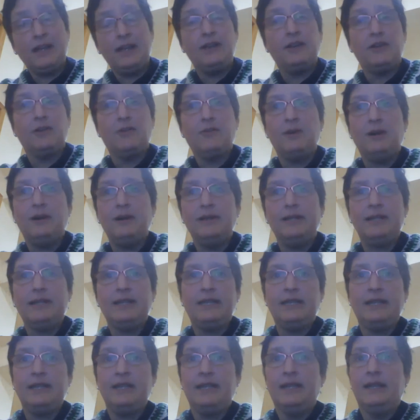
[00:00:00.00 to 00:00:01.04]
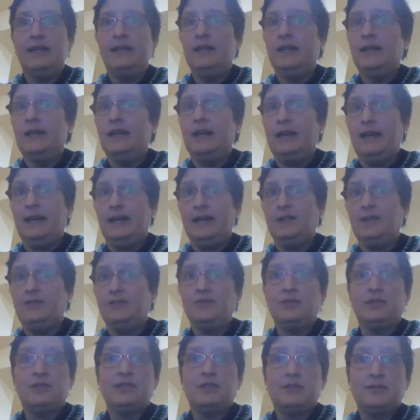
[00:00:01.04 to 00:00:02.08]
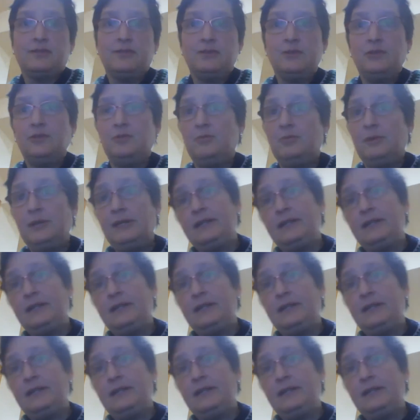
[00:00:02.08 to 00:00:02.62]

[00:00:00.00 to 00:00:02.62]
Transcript: higher quality nutritious food